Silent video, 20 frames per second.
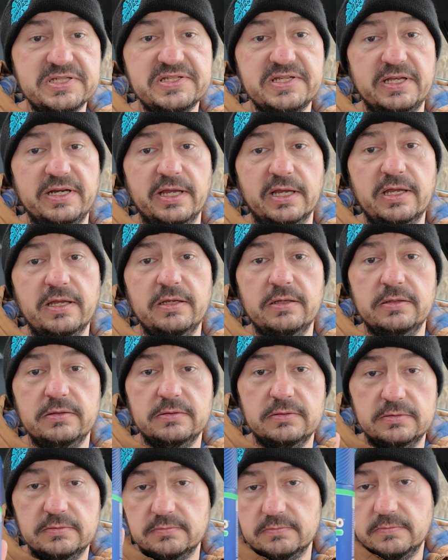Acidic,
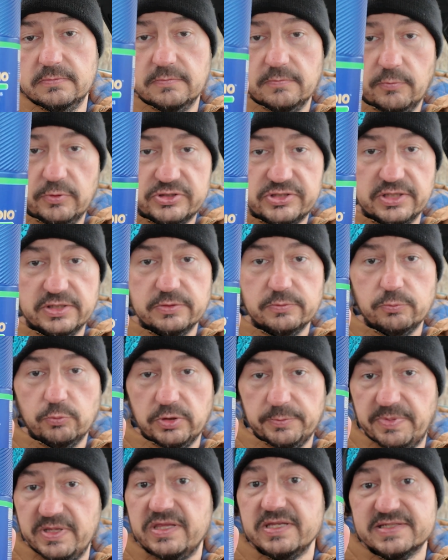which
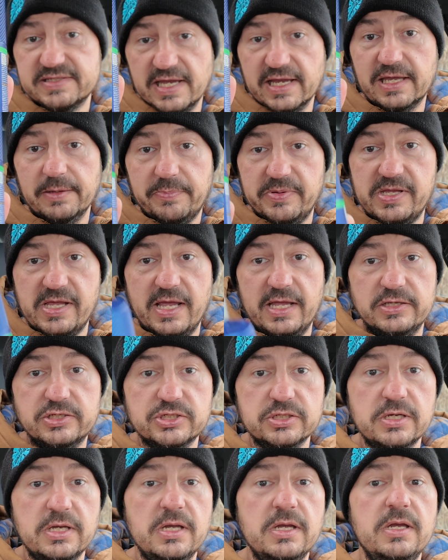would be the 2nd
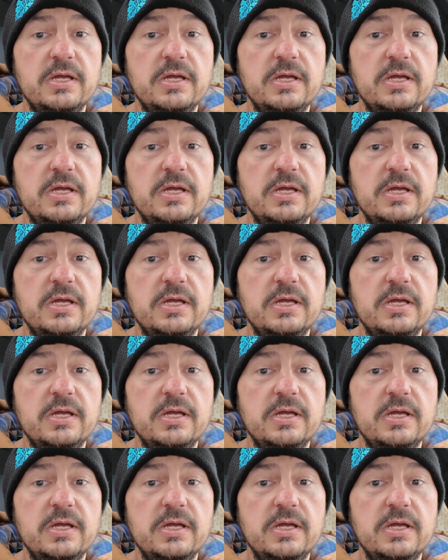pH,